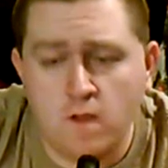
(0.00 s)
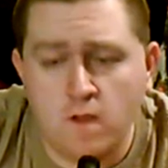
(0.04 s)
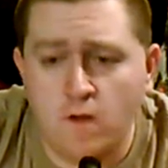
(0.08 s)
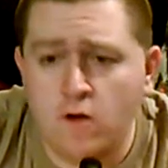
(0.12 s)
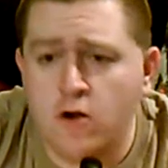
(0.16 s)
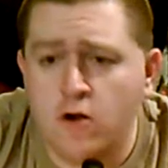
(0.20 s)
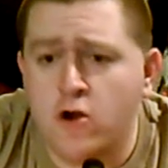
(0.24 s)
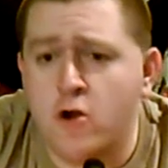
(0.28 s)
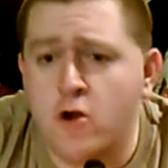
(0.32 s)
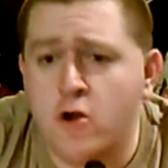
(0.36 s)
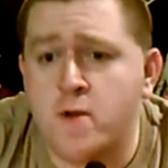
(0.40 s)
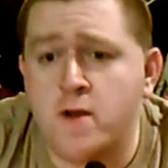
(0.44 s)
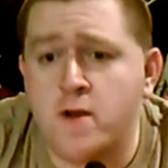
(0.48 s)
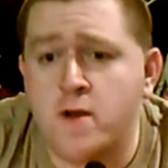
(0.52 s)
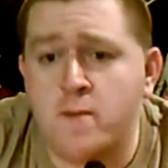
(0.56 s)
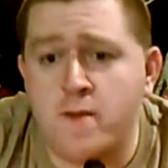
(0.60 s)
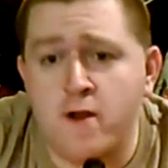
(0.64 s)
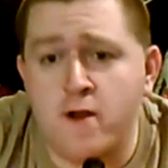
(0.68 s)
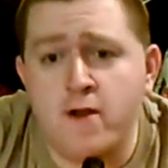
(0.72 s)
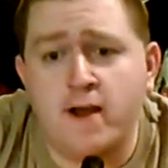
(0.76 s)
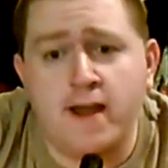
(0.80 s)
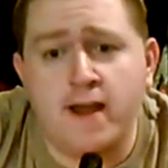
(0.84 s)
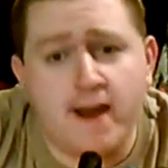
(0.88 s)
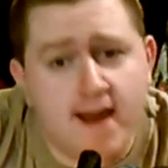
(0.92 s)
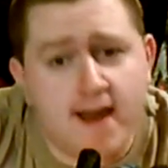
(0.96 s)
Long Arm an
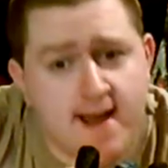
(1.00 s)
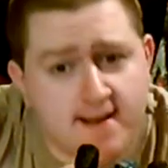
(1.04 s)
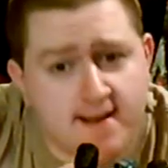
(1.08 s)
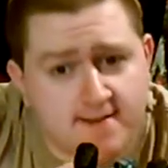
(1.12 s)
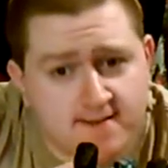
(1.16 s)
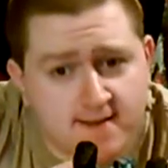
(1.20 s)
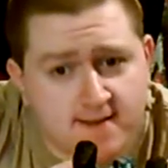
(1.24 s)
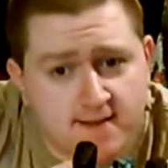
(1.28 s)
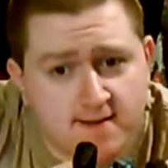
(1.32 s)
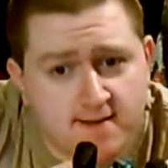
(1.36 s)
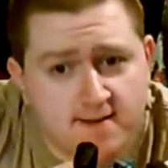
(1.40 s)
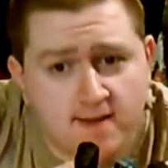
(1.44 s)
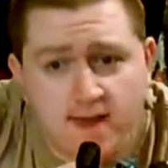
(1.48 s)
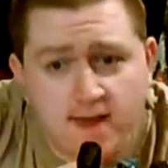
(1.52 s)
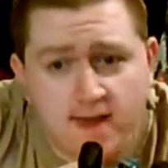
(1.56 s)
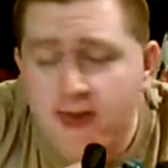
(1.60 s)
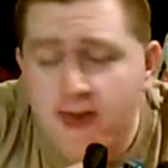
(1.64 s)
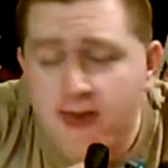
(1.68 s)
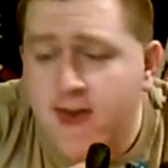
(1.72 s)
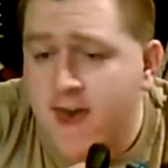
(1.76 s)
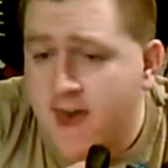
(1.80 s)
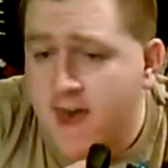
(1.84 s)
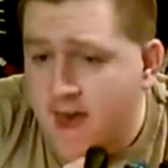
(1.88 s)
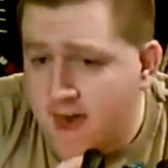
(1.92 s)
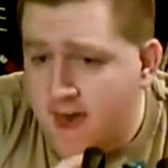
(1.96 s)
American accent
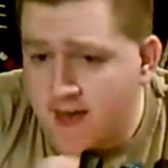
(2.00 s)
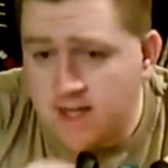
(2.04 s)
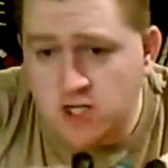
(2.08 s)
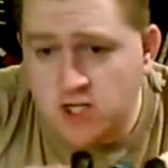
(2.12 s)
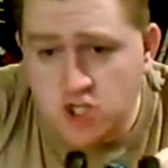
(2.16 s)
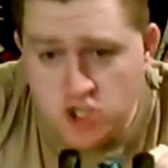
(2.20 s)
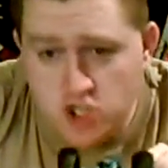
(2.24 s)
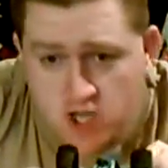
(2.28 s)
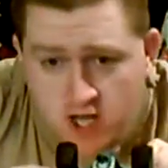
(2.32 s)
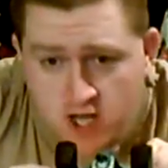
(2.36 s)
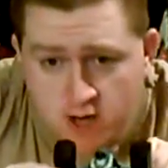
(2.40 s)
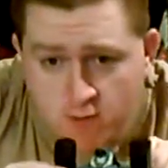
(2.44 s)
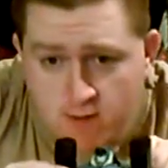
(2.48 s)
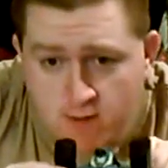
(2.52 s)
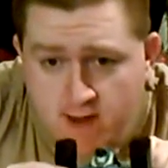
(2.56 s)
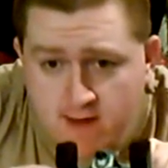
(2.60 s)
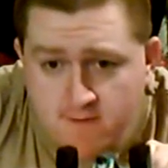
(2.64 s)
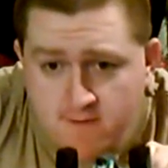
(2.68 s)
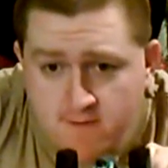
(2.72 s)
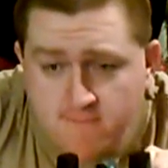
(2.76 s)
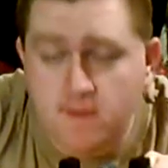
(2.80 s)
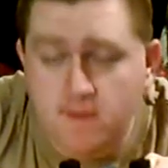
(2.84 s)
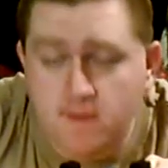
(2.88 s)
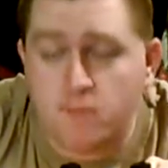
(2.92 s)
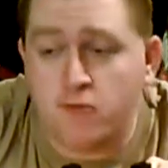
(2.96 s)
and
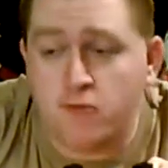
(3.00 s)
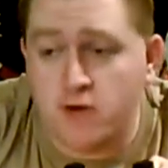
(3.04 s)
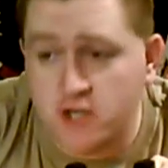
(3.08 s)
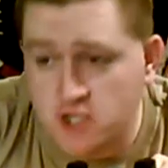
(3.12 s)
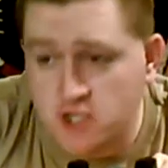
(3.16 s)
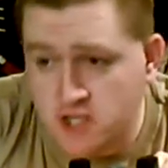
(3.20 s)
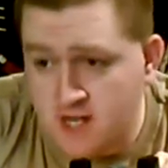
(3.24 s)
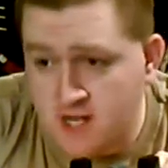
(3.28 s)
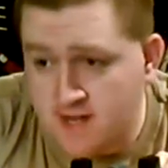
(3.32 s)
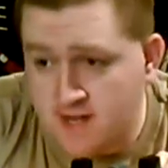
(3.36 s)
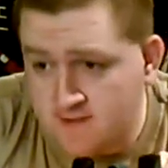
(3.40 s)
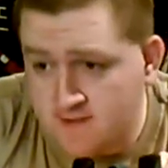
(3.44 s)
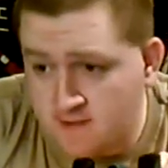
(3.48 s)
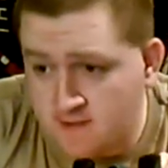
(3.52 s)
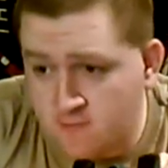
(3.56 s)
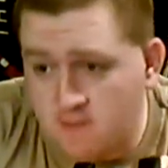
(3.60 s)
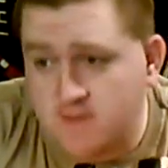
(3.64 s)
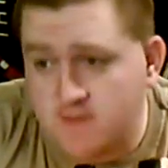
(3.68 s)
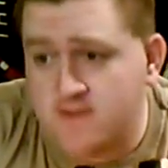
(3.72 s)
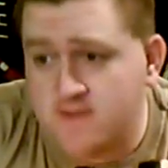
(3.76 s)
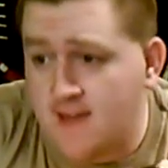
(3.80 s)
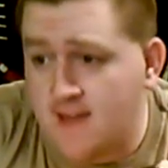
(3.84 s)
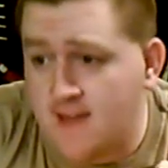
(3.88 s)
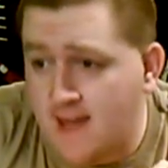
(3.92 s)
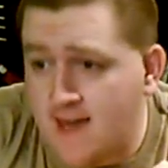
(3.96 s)
Shockwave a British accent.
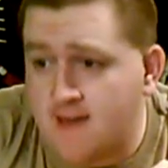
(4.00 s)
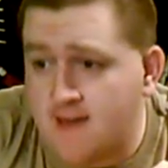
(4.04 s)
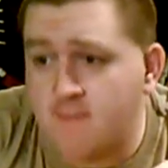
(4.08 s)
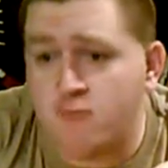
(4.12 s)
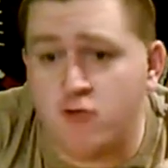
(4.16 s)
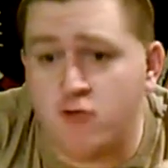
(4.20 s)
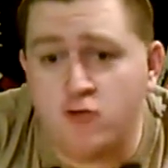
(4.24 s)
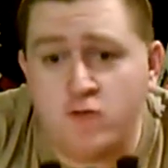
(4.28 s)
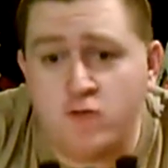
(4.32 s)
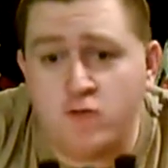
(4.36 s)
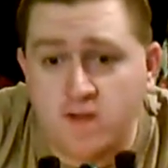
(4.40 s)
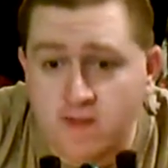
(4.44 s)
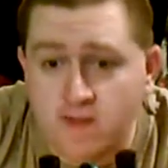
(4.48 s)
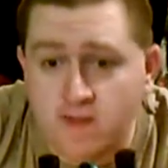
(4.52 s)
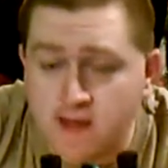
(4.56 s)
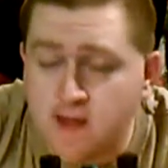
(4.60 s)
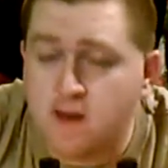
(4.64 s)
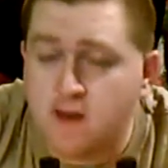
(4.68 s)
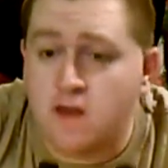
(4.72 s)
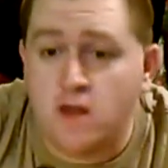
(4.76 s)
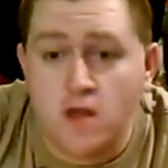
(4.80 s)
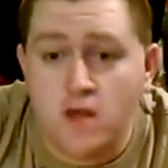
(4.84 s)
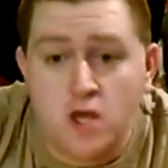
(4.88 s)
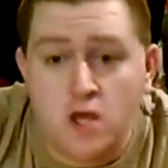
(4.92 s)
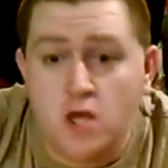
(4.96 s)
Once again, proving
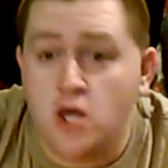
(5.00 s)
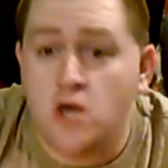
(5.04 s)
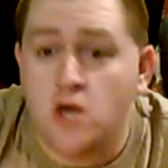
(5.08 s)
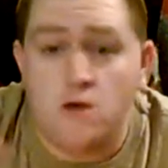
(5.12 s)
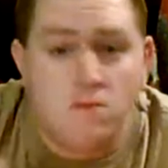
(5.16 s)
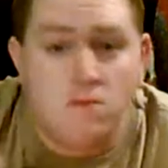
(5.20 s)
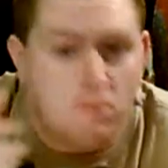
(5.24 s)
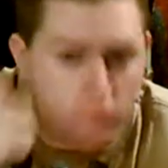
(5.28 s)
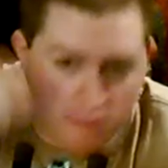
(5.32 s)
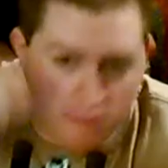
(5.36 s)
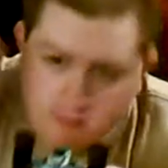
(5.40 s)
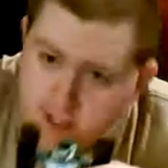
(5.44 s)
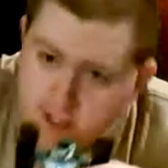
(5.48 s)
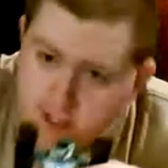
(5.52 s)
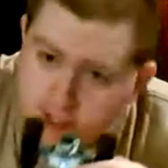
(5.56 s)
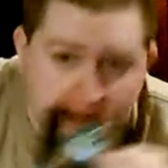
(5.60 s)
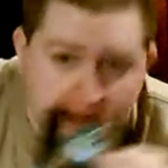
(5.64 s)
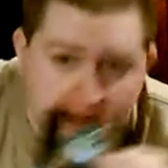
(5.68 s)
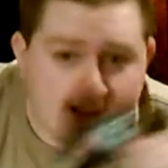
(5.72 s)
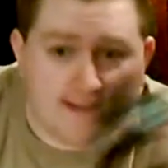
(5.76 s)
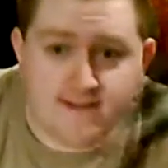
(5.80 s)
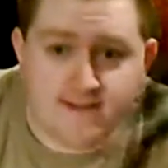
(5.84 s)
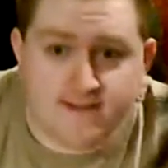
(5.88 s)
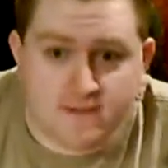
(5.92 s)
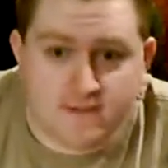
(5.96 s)
that British
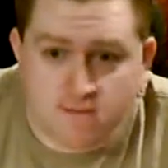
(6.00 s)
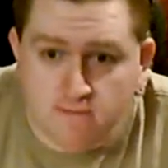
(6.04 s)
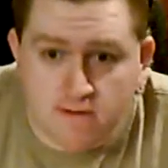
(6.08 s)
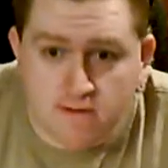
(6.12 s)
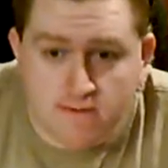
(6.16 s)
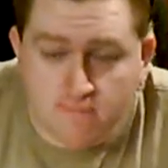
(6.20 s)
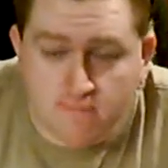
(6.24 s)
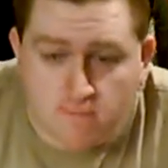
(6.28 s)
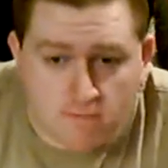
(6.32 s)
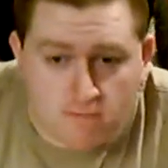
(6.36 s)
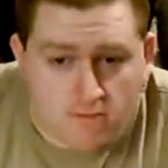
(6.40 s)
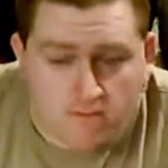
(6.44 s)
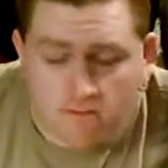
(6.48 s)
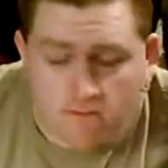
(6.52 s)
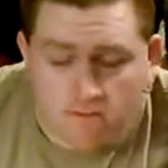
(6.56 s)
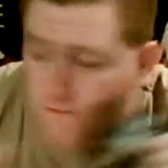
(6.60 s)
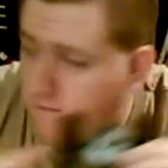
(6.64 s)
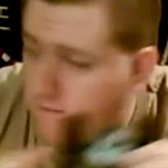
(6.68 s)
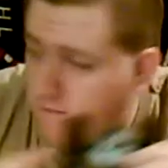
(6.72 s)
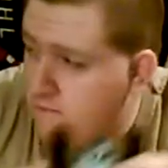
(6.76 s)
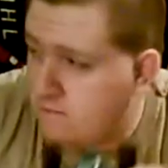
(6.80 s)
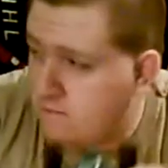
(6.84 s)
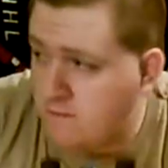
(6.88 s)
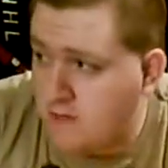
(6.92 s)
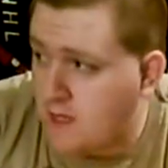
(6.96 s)
accents are evil.
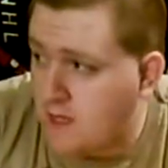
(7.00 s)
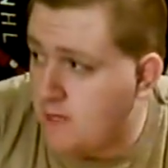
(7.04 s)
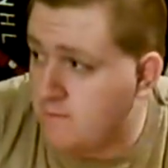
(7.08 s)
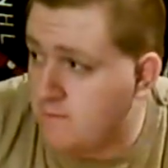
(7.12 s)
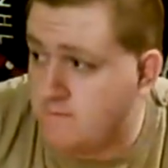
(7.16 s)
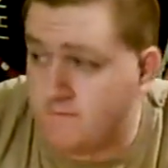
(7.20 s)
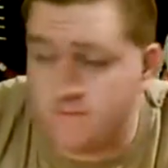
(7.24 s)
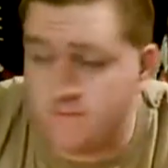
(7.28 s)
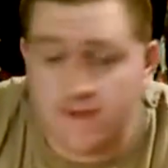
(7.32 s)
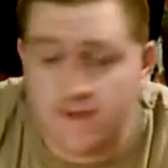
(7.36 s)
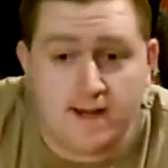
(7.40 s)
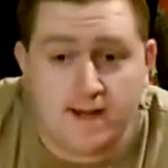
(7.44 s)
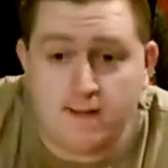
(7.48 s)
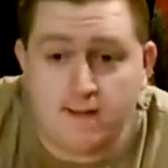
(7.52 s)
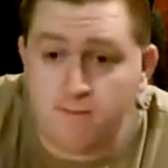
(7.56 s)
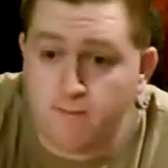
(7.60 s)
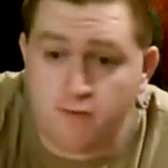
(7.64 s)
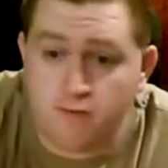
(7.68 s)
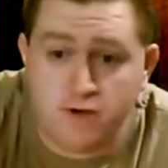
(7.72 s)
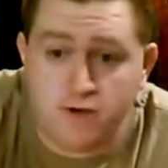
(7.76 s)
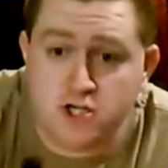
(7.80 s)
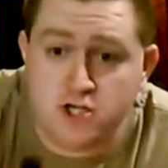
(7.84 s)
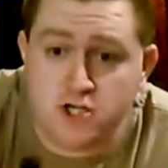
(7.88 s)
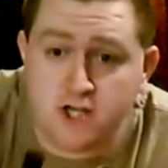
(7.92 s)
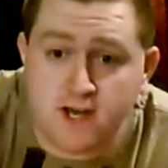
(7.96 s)
To any
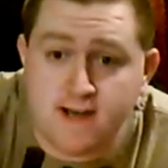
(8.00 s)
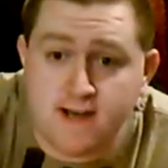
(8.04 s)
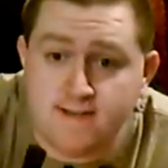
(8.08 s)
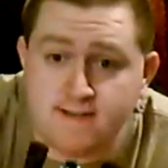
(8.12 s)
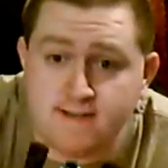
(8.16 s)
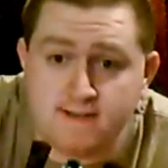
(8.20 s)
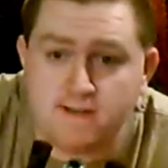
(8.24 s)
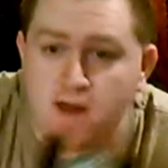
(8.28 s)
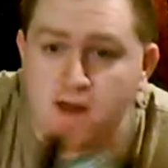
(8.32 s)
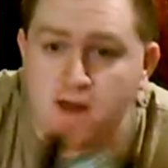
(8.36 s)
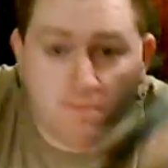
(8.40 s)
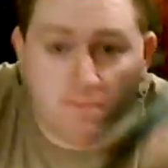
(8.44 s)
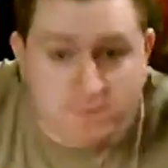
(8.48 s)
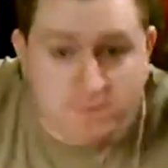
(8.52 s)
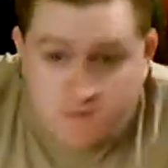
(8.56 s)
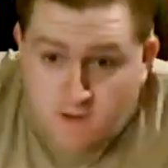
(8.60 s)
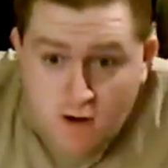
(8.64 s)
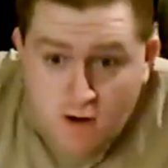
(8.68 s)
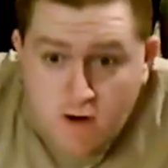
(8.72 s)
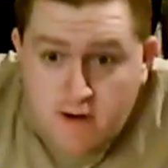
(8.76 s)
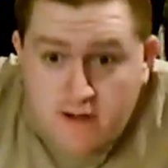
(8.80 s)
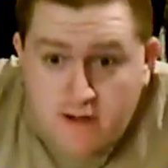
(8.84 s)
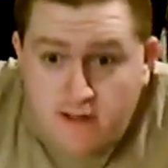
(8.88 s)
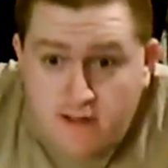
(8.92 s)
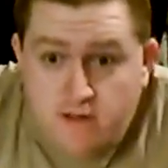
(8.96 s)
British guys out there, I'm
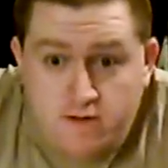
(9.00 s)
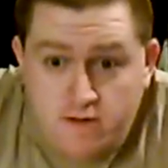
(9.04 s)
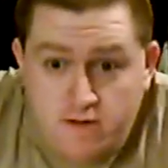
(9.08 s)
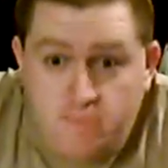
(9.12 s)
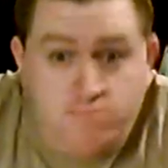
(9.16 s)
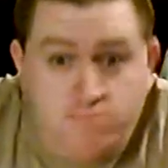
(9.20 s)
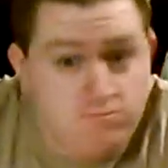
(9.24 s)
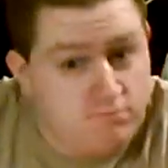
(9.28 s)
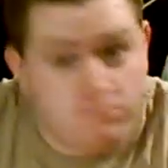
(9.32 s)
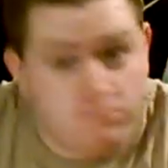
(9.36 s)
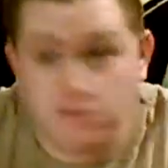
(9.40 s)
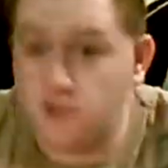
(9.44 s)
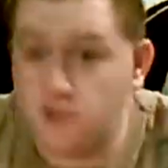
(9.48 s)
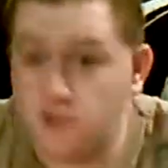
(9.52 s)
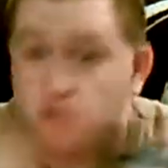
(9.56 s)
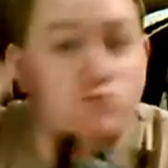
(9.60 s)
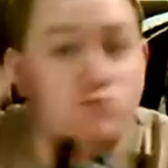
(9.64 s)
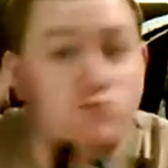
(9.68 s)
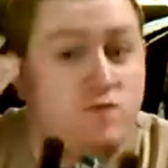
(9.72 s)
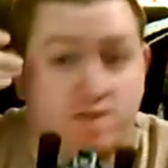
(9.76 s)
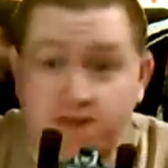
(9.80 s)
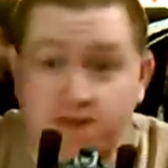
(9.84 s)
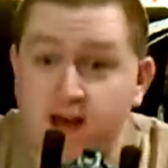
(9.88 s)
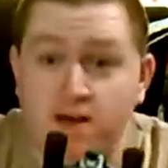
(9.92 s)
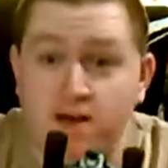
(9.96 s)
sorry,
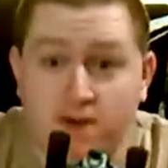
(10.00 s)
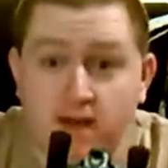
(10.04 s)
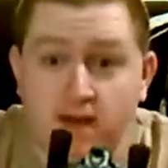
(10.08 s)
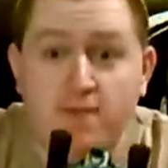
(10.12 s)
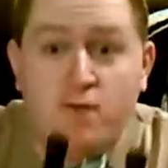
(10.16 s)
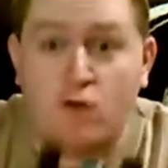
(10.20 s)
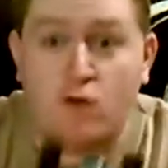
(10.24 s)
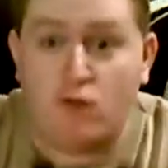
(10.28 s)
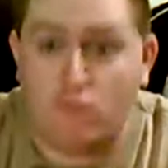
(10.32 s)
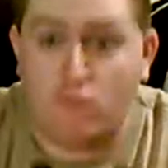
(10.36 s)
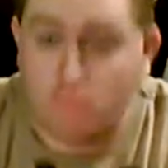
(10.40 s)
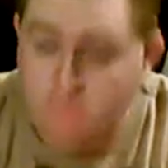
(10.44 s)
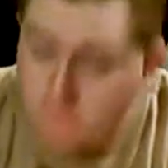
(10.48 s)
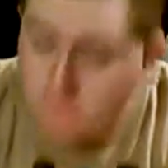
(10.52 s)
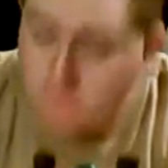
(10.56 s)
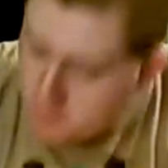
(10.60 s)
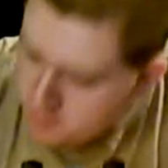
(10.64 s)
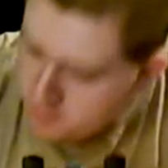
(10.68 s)
you sound evil.